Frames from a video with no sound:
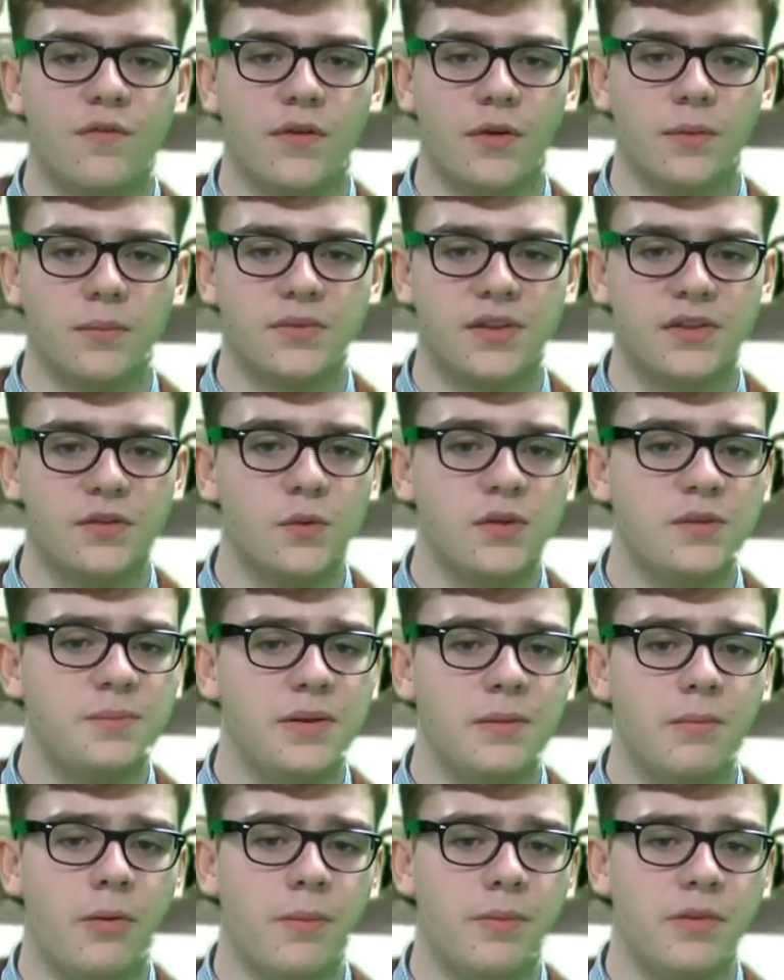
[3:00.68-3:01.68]
films has always
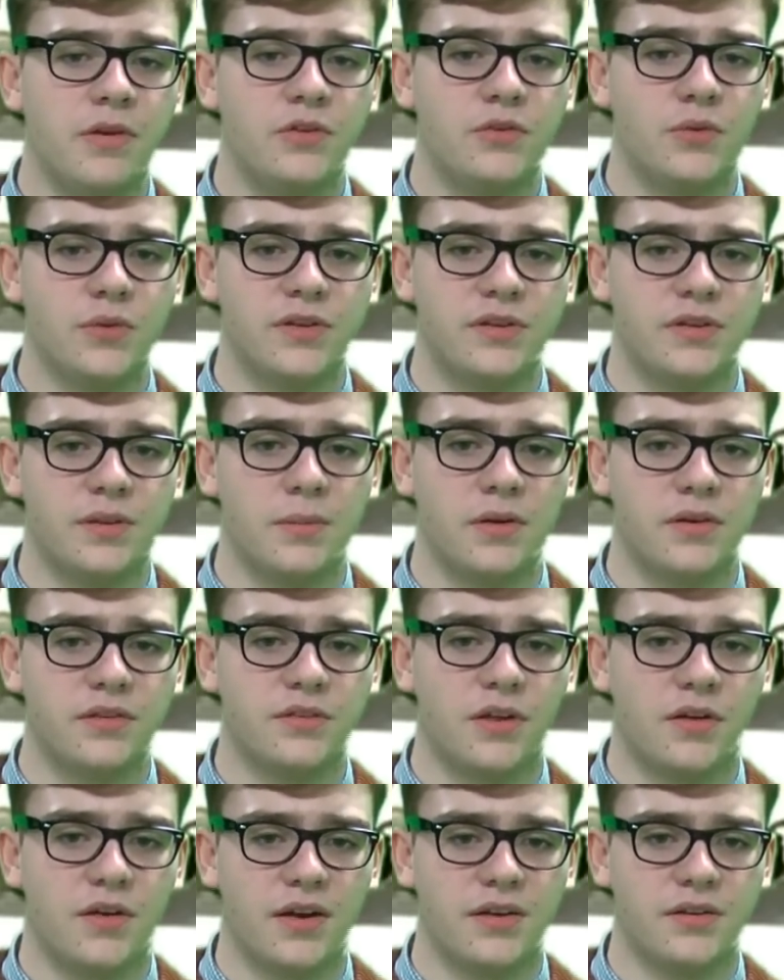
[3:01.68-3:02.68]
been a popular choice
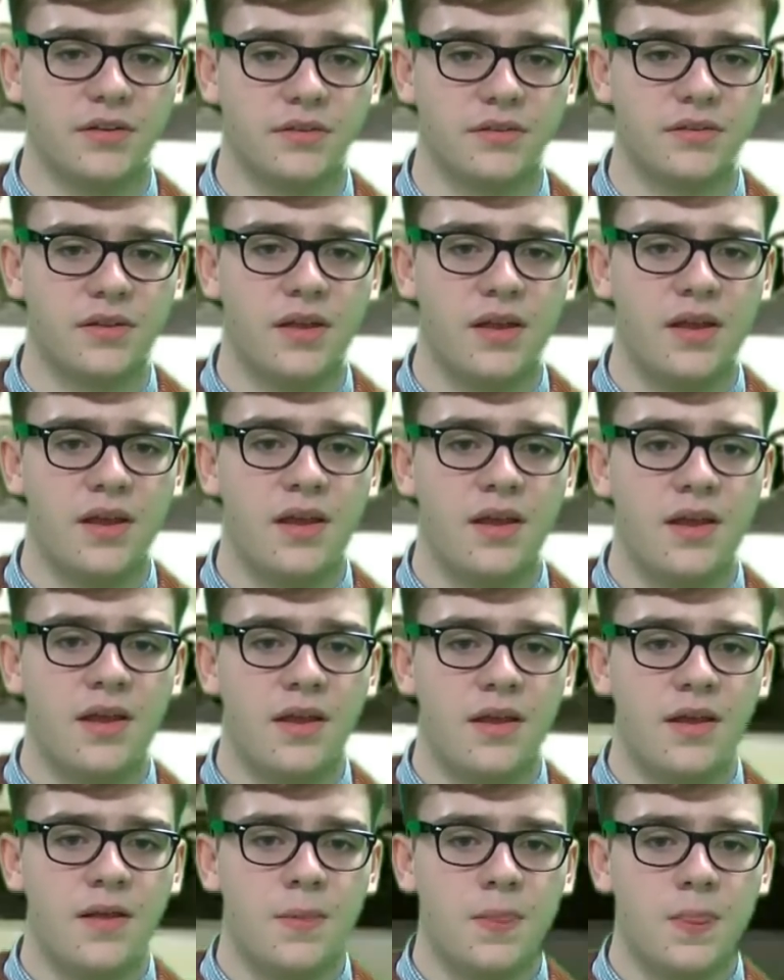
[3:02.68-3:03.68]
amongst directors.
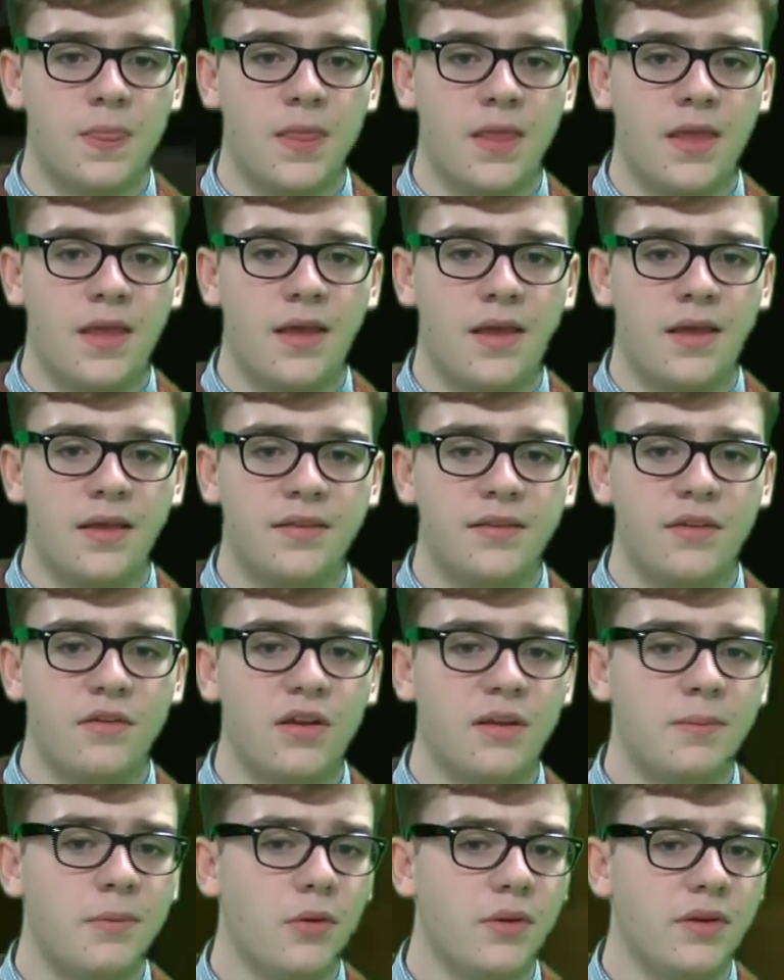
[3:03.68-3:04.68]

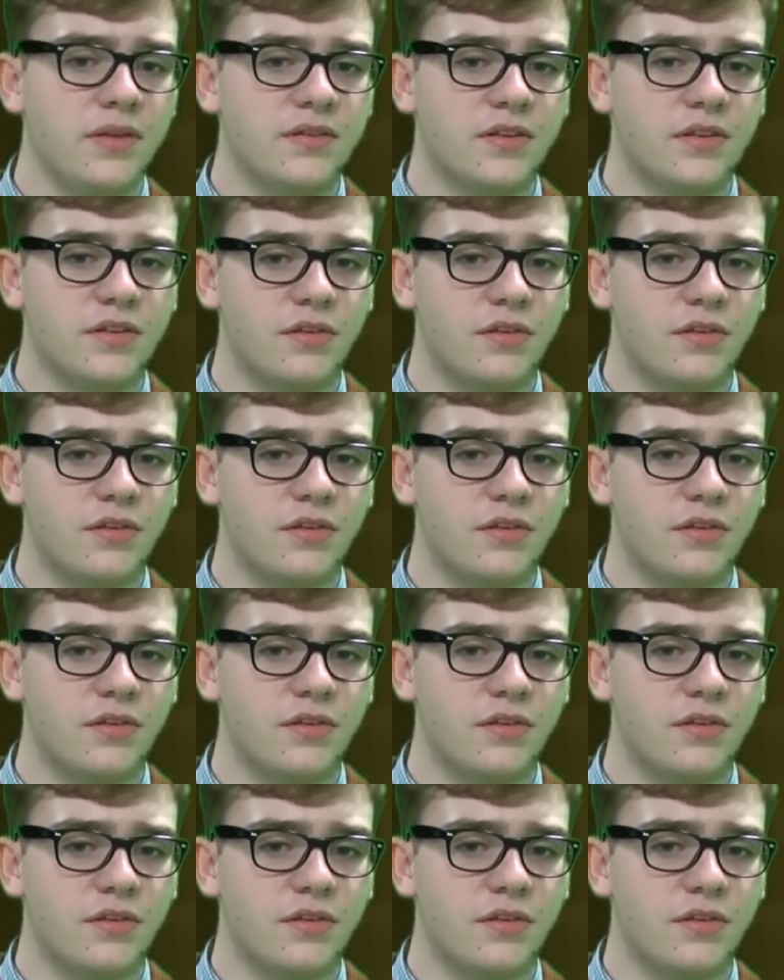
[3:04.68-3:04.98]
Derelict buildings are